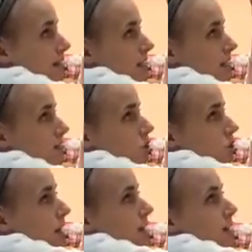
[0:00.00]
Let's
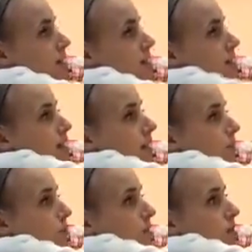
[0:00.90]
check to see
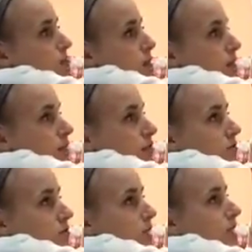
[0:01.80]
if Miss B's
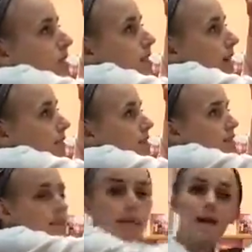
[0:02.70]
3/7
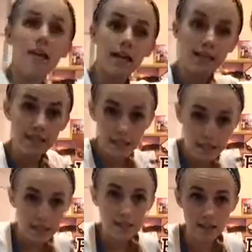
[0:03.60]
is
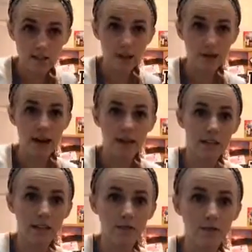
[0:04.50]
indeed the correct
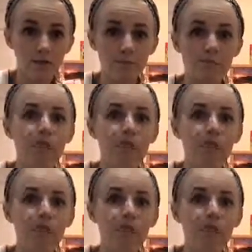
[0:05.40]
answer.